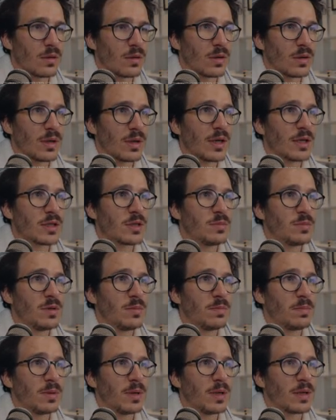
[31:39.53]
Gatsby
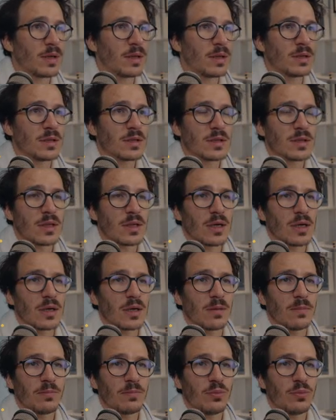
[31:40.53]
plugin slug.
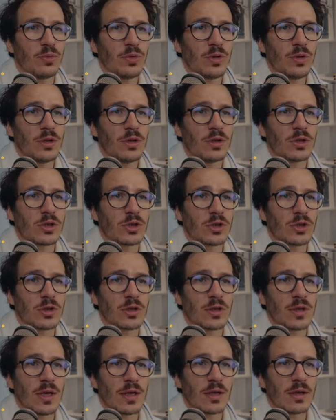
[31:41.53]
I'm pretty sure
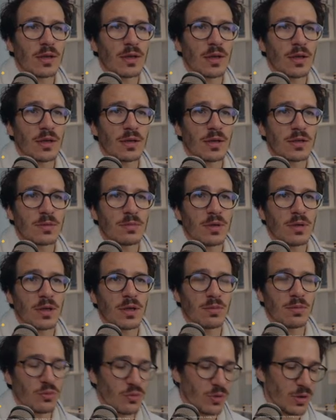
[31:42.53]
that thing has been
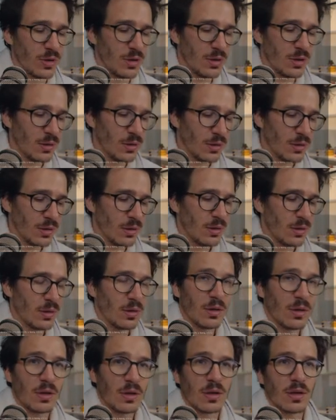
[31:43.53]
upgraded.
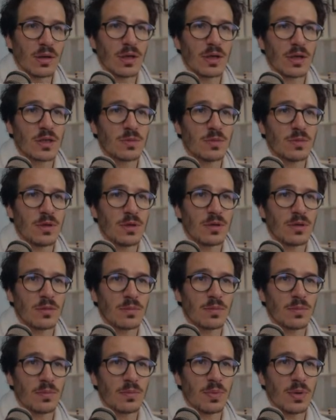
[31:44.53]
Gatsby
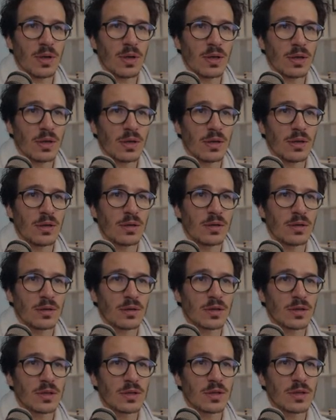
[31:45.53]
plugin
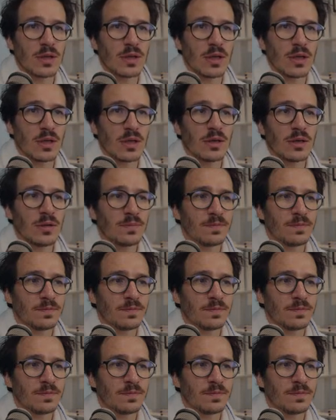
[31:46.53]
slug.